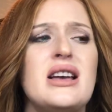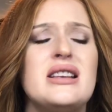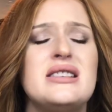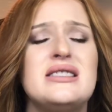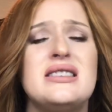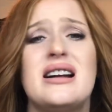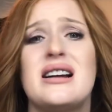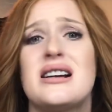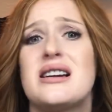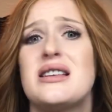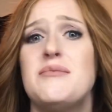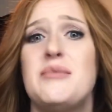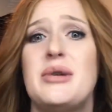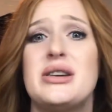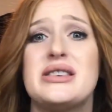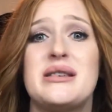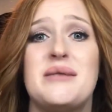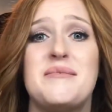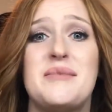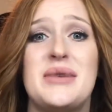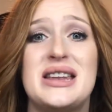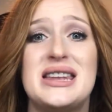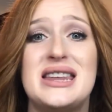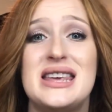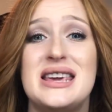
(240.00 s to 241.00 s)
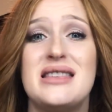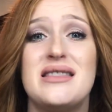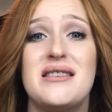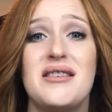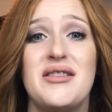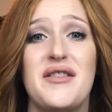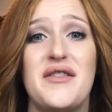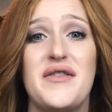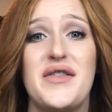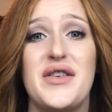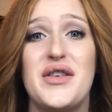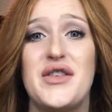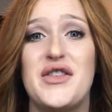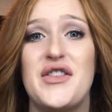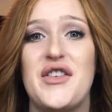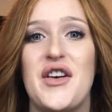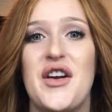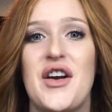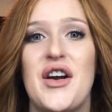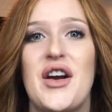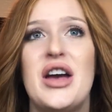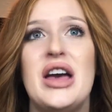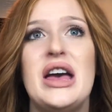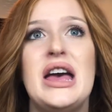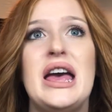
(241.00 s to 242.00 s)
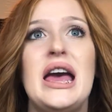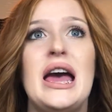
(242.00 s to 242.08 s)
it's not gonna mess up my teeth in the future.